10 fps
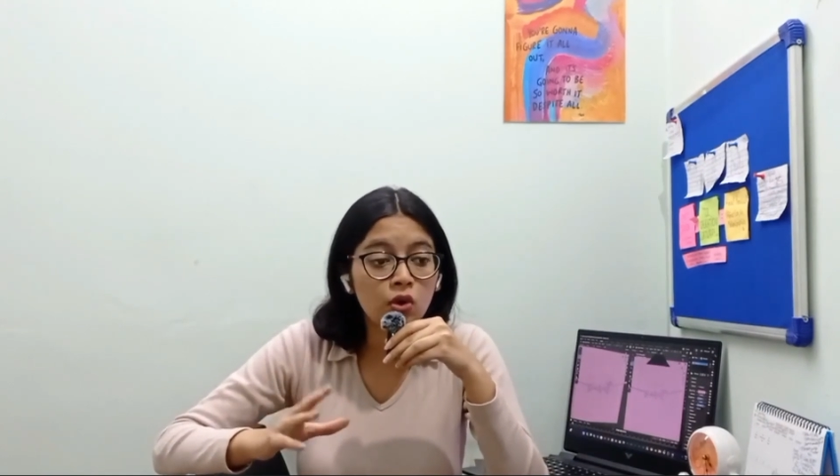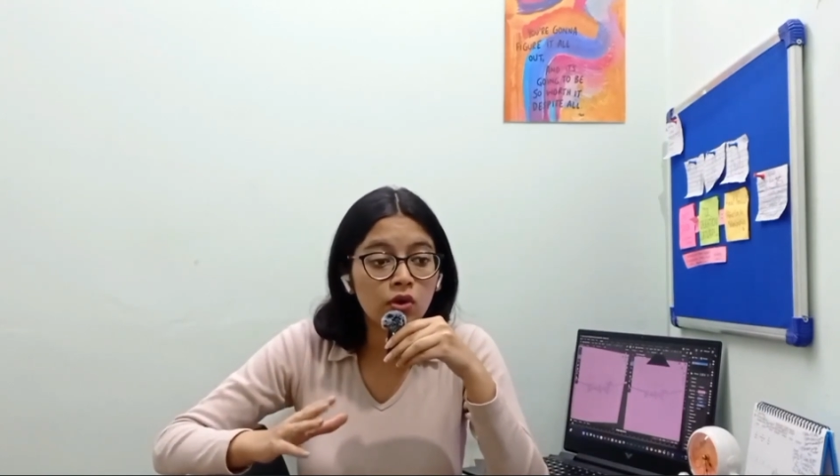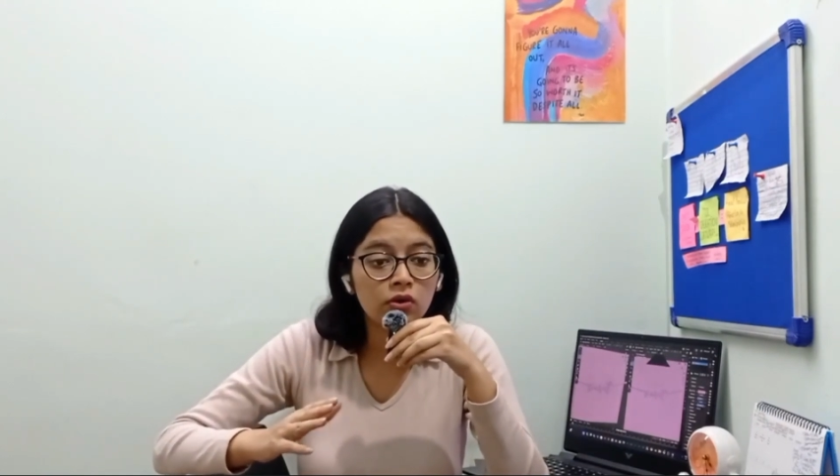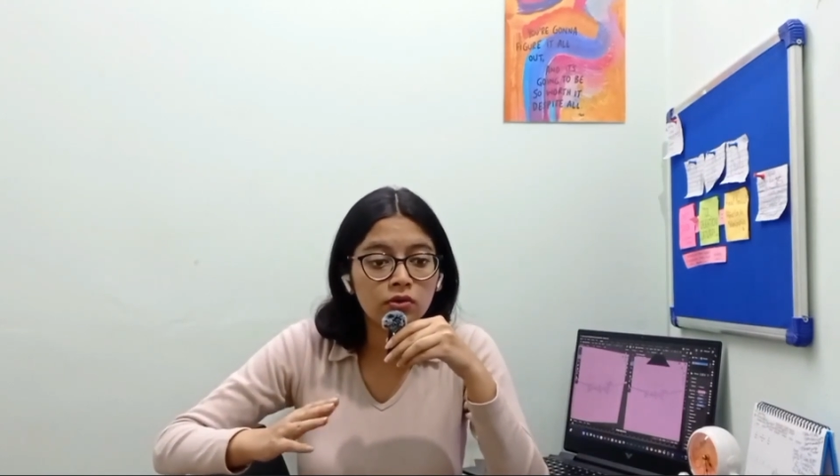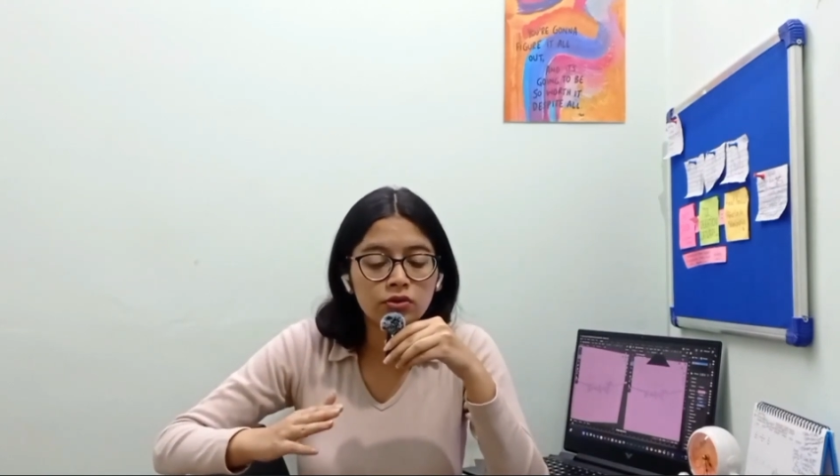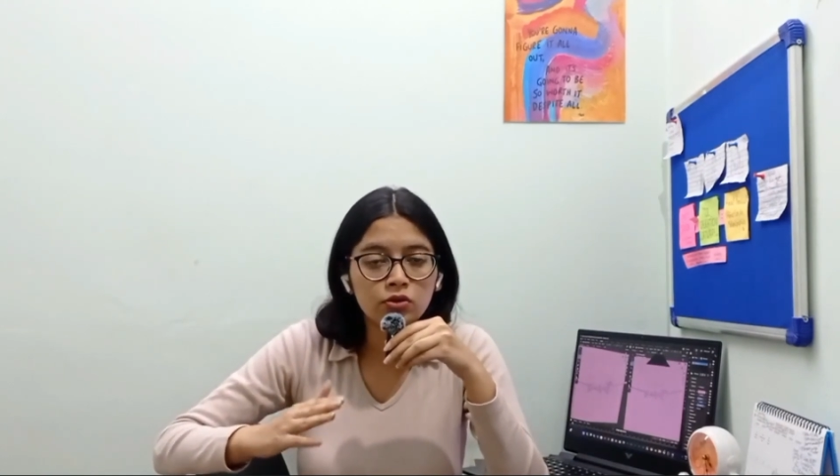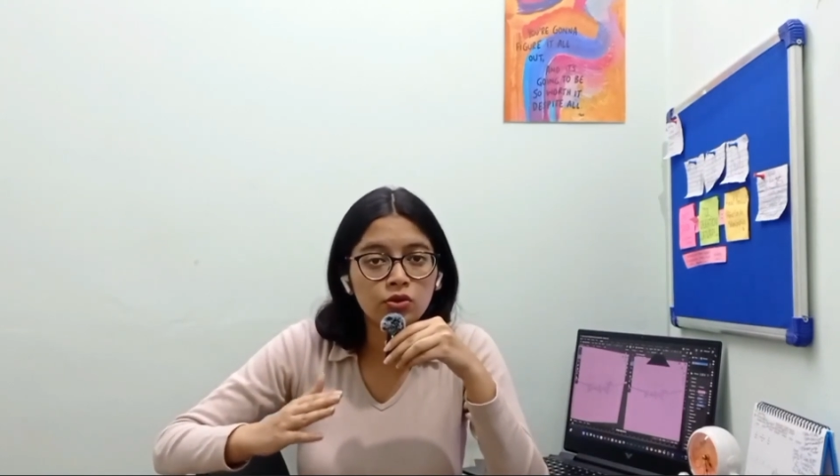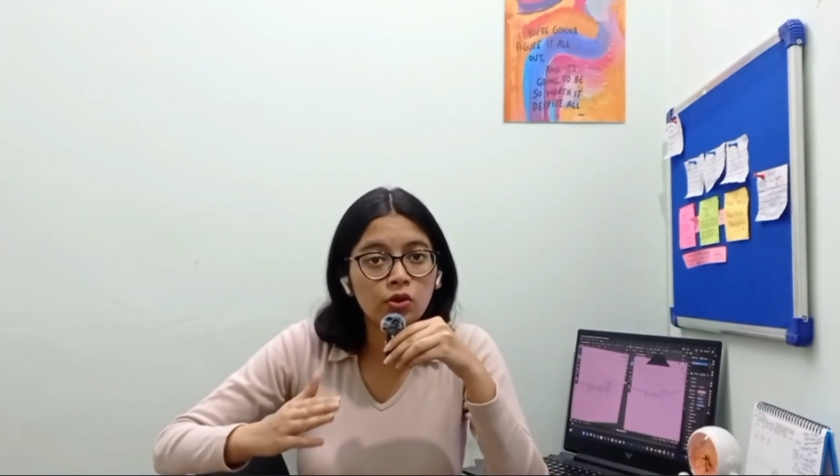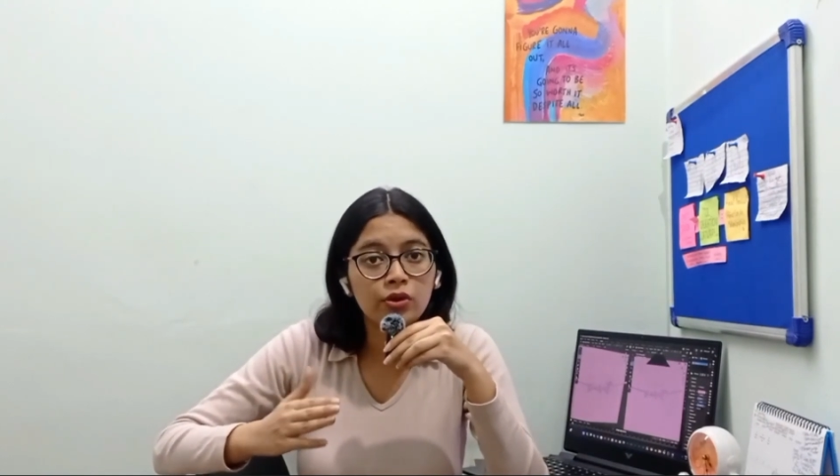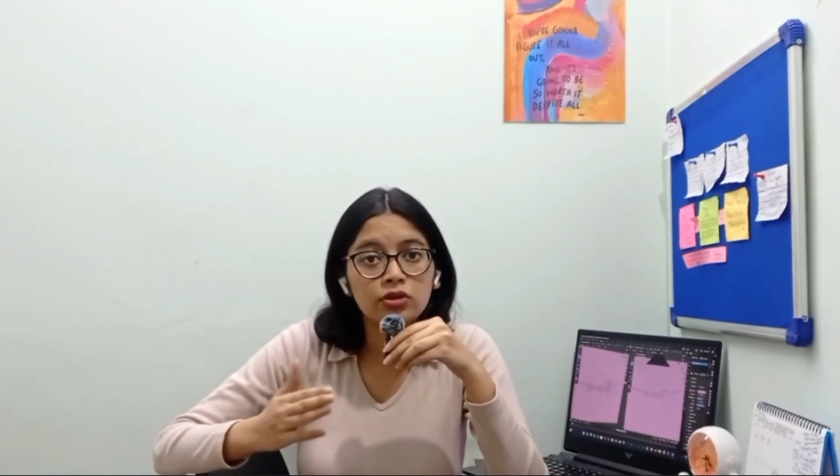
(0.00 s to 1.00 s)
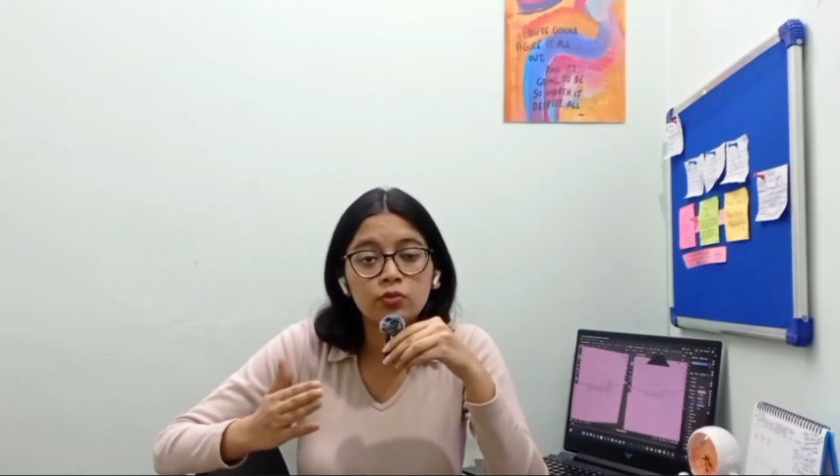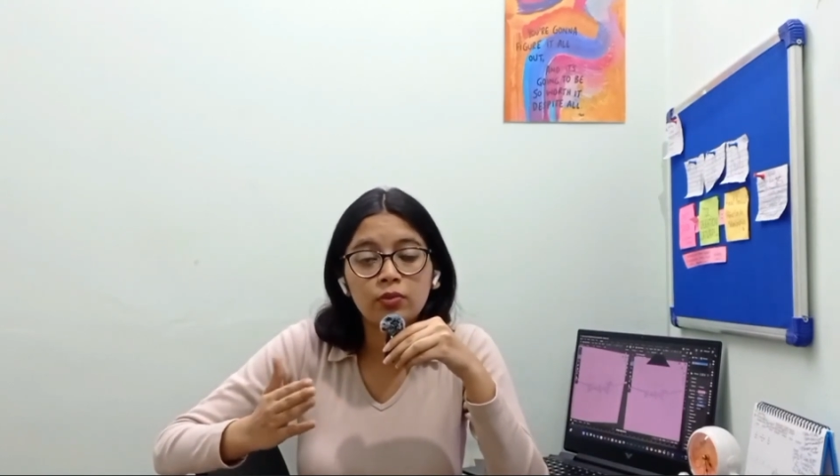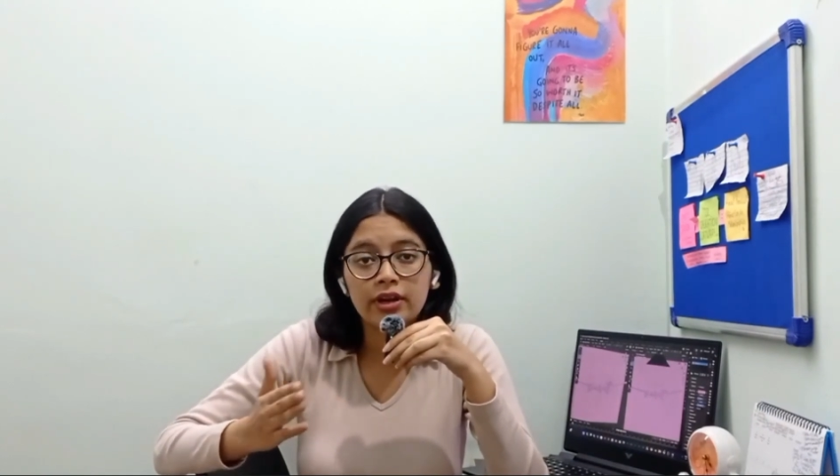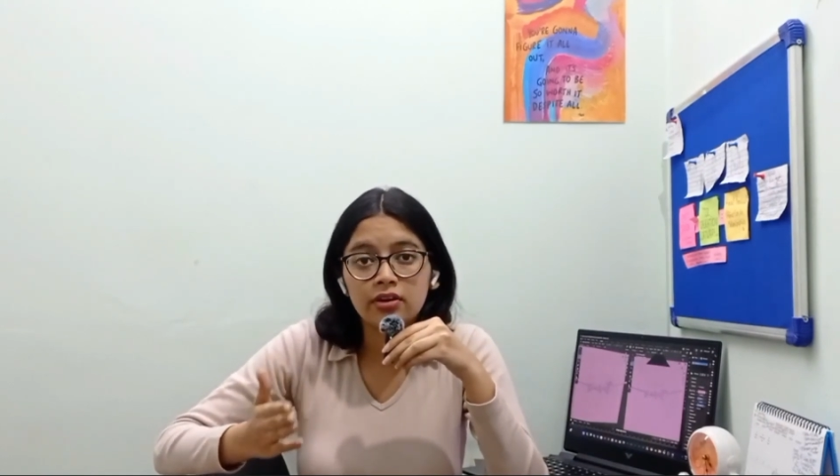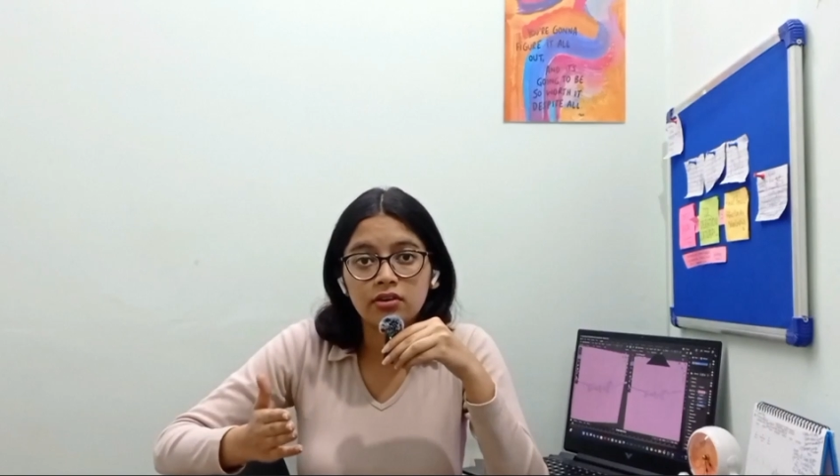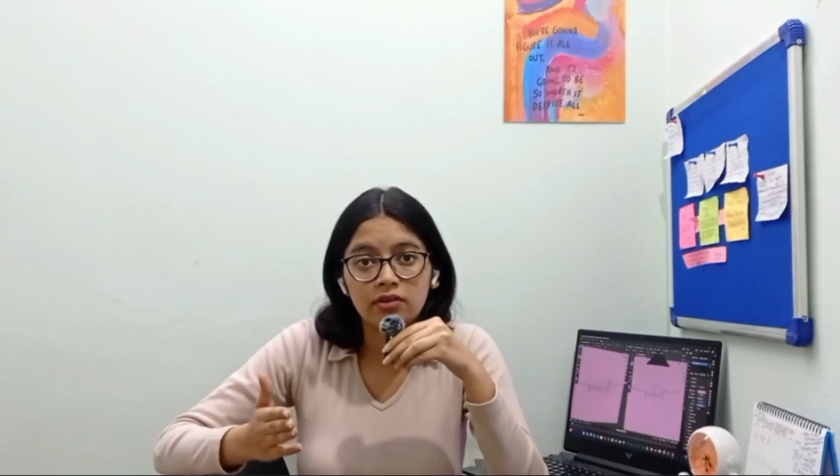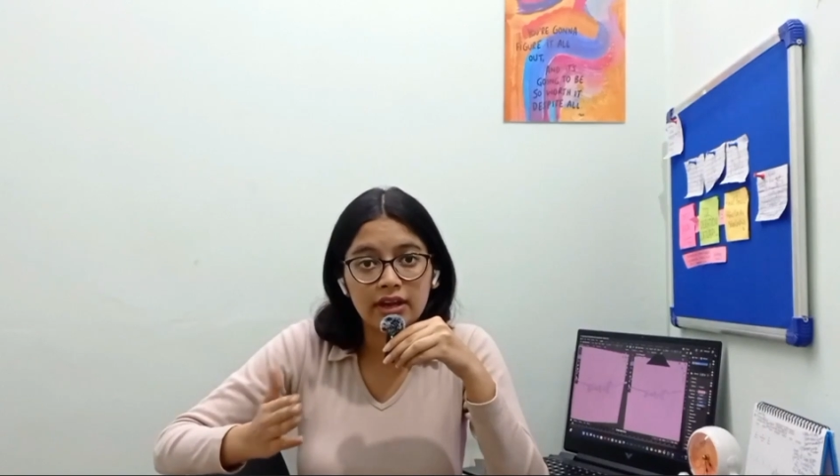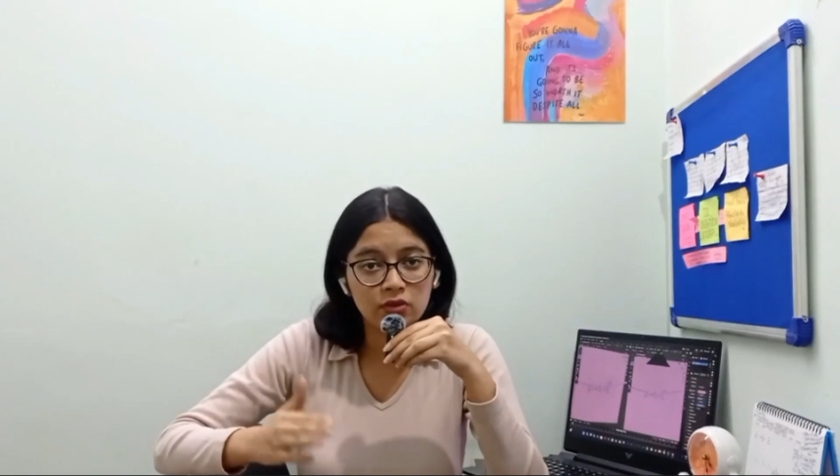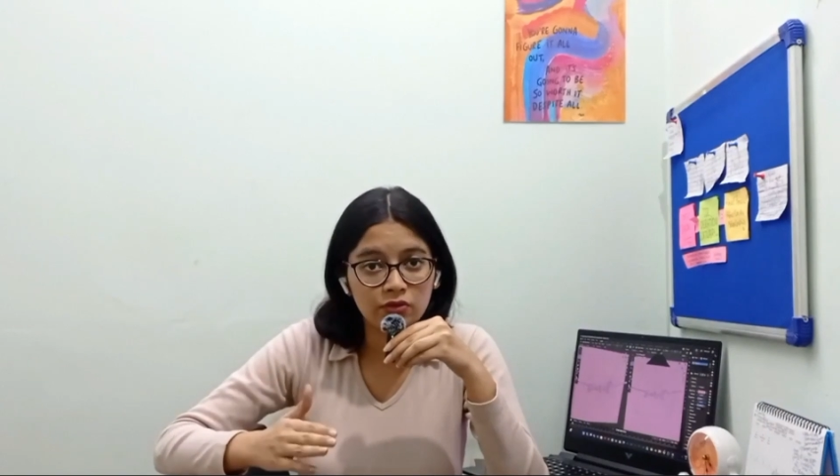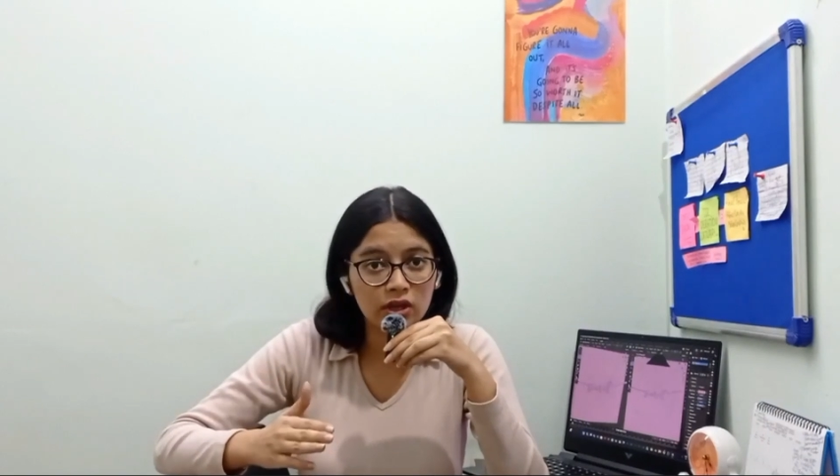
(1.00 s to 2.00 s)
to go into
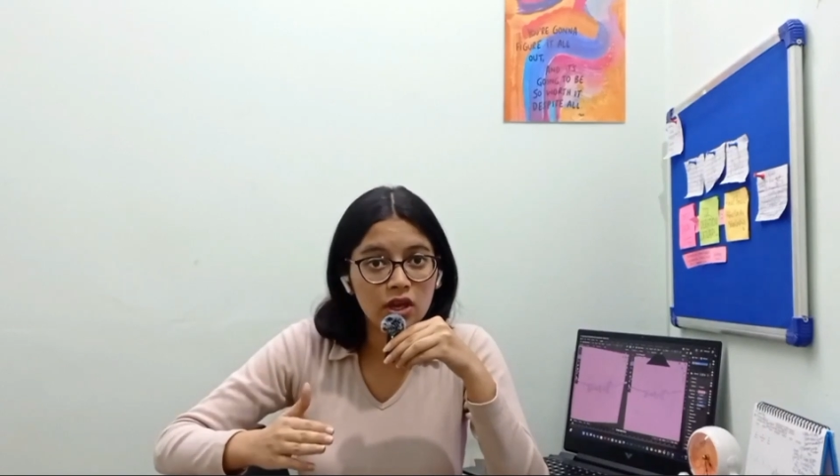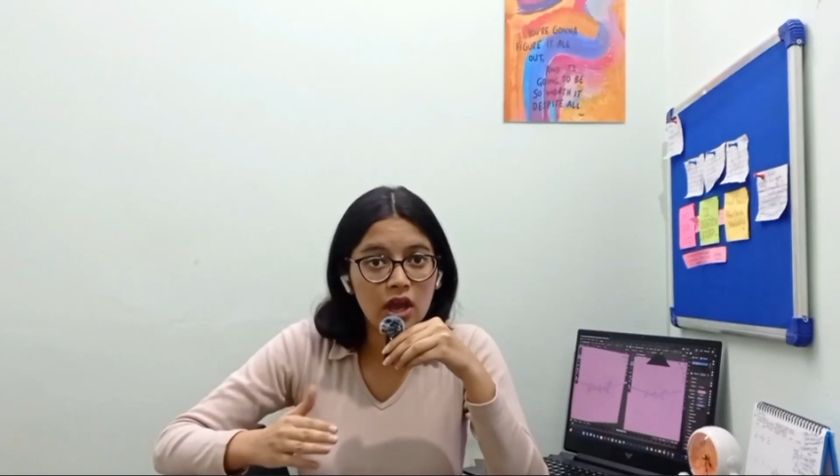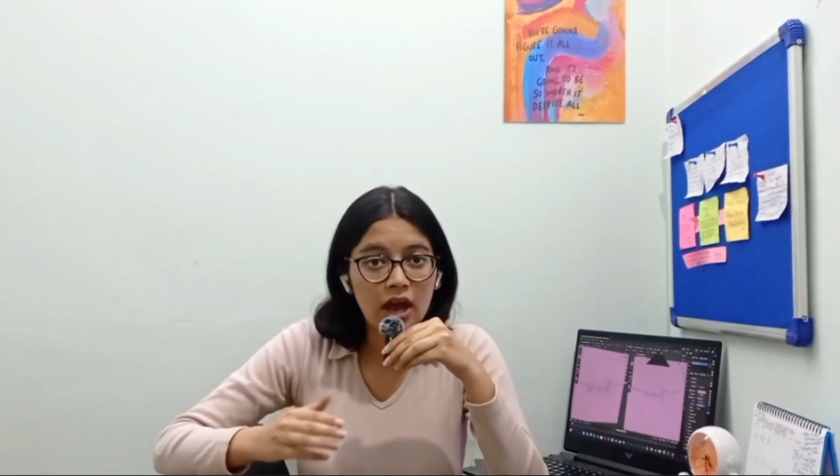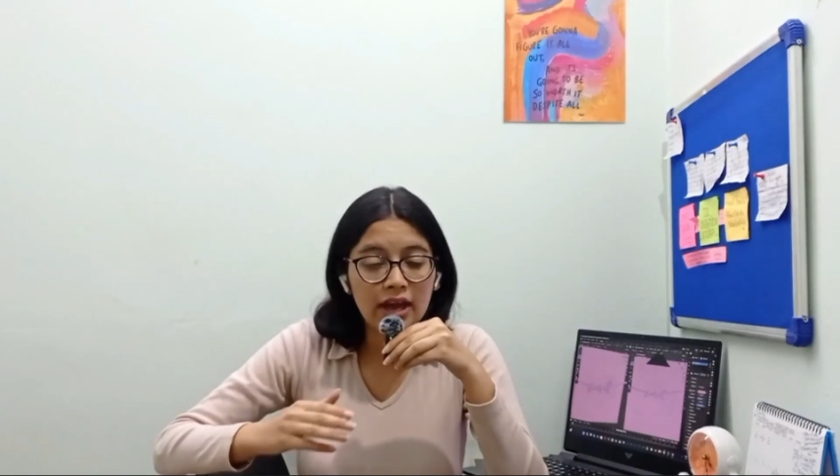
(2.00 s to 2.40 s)
Blender right away.